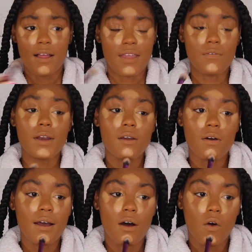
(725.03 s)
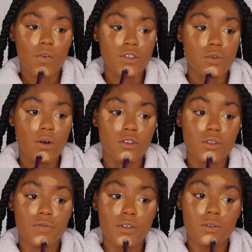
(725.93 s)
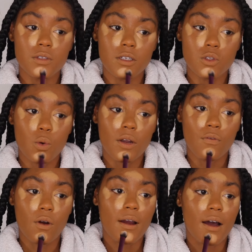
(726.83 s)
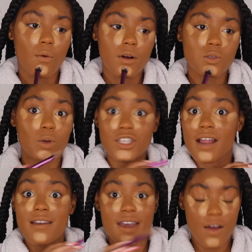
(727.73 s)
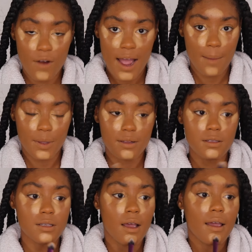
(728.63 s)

That video got over 200 views in 24 hours, which never happens.